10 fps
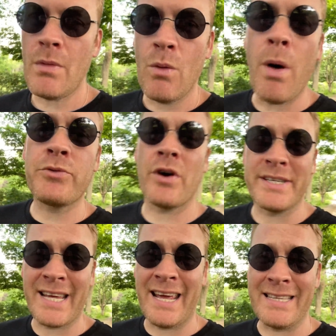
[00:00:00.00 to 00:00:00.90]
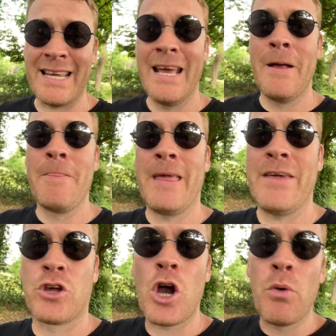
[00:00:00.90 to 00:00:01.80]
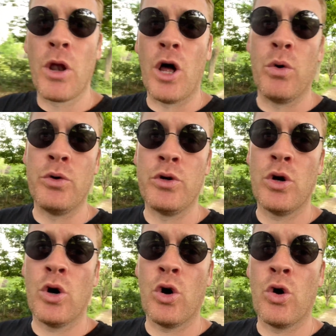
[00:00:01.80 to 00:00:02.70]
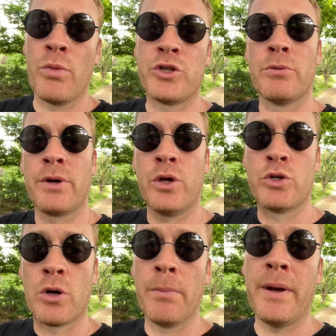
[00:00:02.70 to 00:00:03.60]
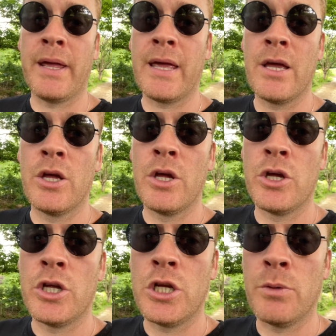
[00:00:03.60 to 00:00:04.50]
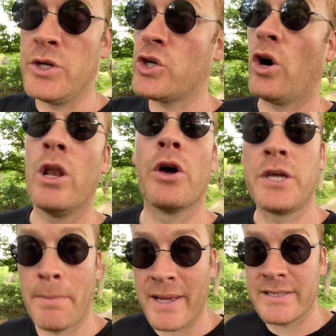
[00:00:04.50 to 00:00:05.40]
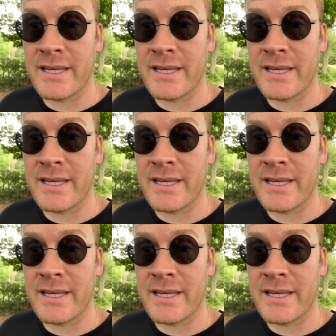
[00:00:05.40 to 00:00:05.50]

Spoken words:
what I'm trying to say is either go alone or with somebody whose company you enjoy, like your bestie.